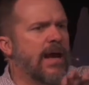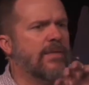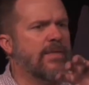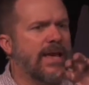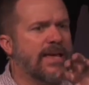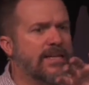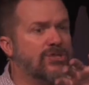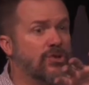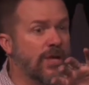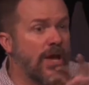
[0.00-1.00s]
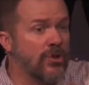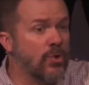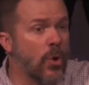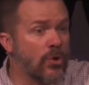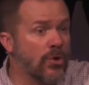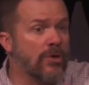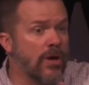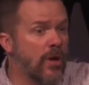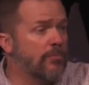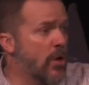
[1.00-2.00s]
and then they get to that northern
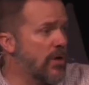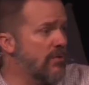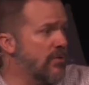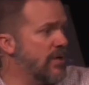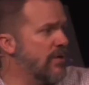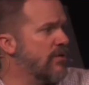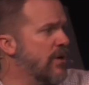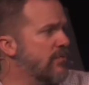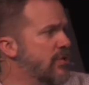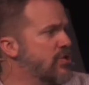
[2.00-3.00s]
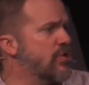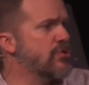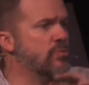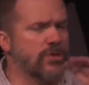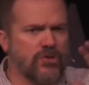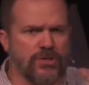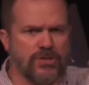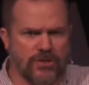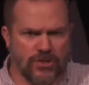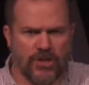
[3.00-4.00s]
part of the Jews, which
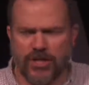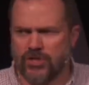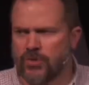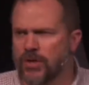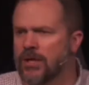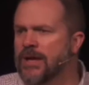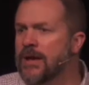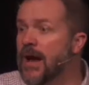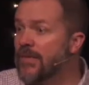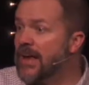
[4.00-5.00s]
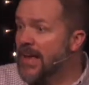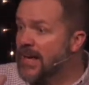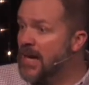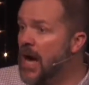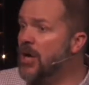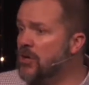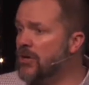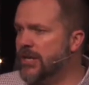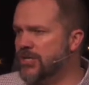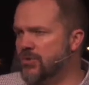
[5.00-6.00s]
is Israel, and they conquer
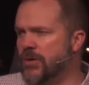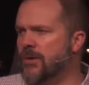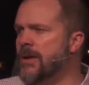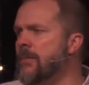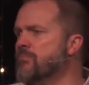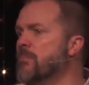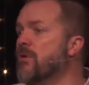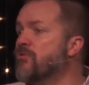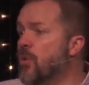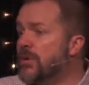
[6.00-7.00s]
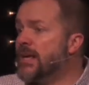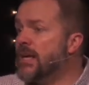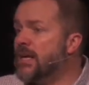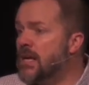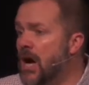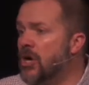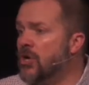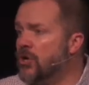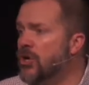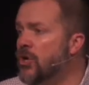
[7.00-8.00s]
Israel. But before they can
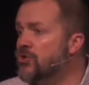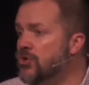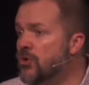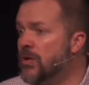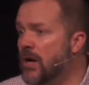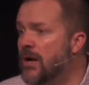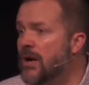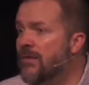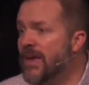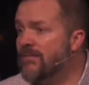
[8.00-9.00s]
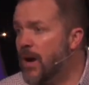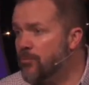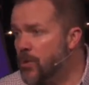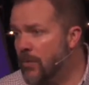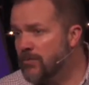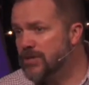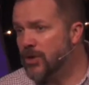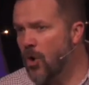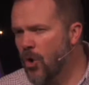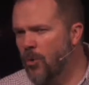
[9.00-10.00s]
conquer Judah, they've got problems
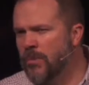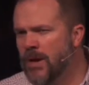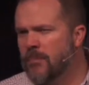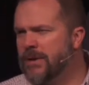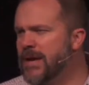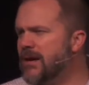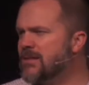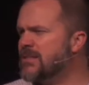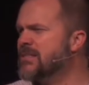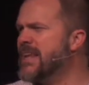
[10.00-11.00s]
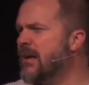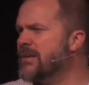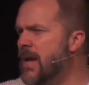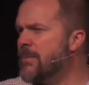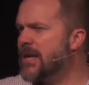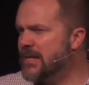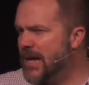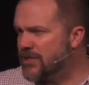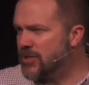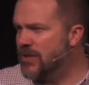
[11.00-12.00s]
at home because now
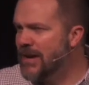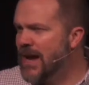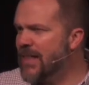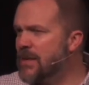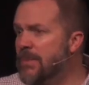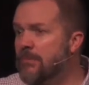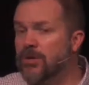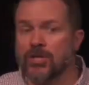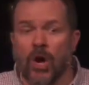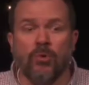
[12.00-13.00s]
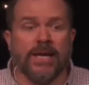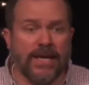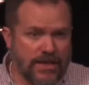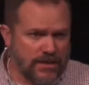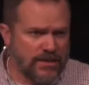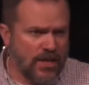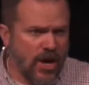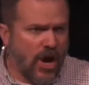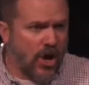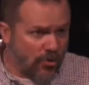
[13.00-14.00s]
Nebuchadnezzar and the Babylonians
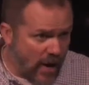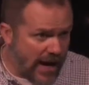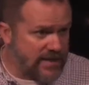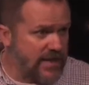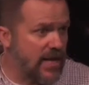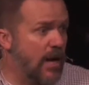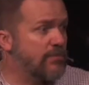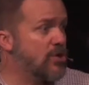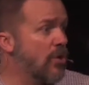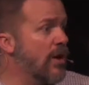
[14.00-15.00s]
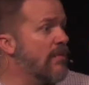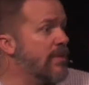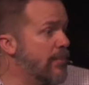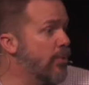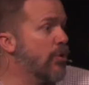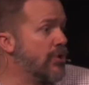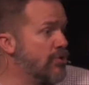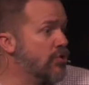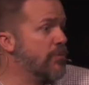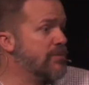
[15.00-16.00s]
are rising up. So they pull their
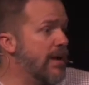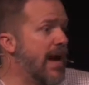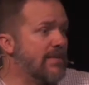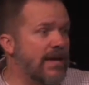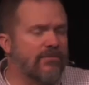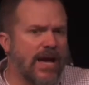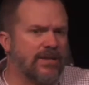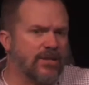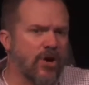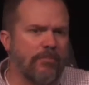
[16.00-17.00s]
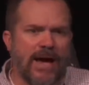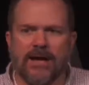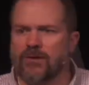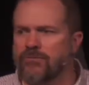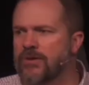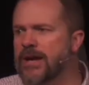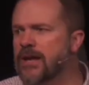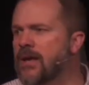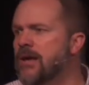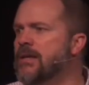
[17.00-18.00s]
troops back. They've got to go back and fight
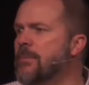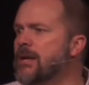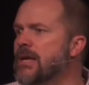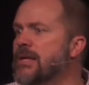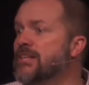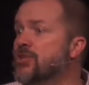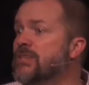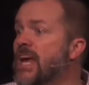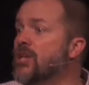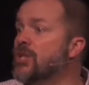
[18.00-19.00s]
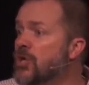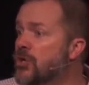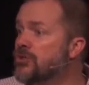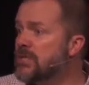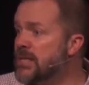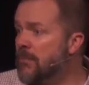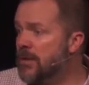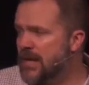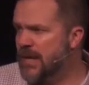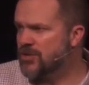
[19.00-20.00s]
Nebuchadnezzar. They lose to
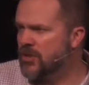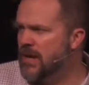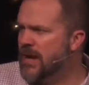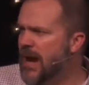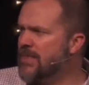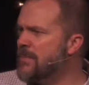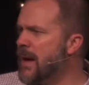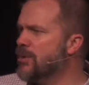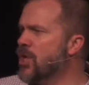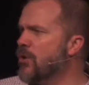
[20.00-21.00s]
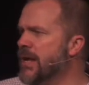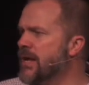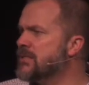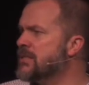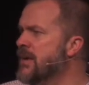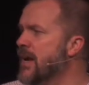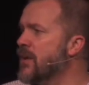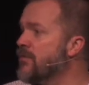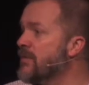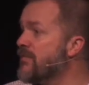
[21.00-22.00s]
Nebuchadnezzar and the Babylonians. And
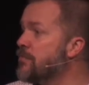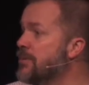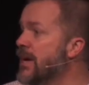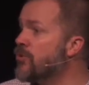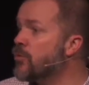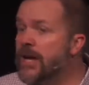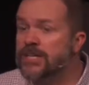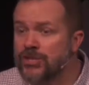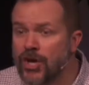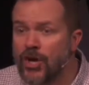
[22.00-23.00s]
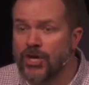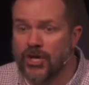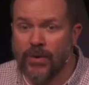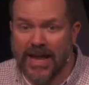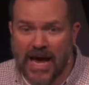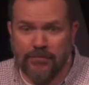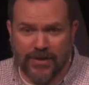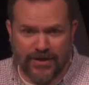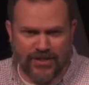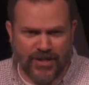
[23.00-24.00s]
if you've ever played Risk, you know what
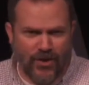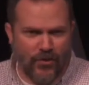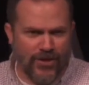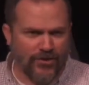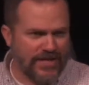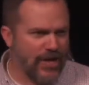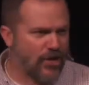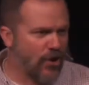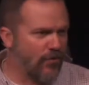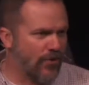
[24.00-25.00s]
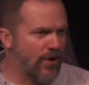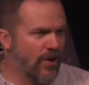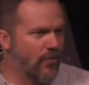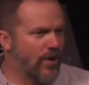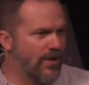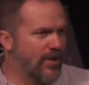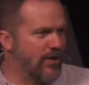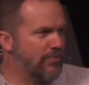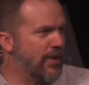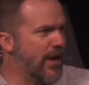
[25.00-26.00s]
happens when you take over one of the
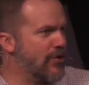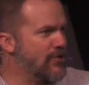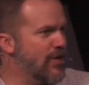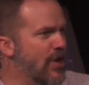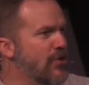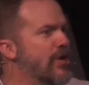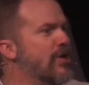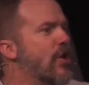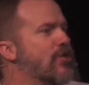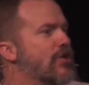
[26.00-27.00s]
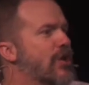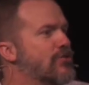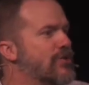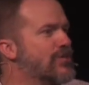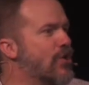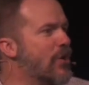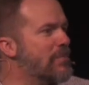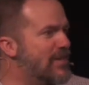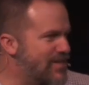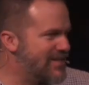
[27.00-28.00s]
other players. You get all their countries and
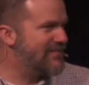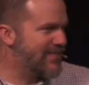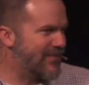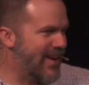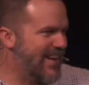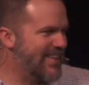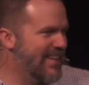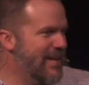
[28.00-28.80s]
armies, right?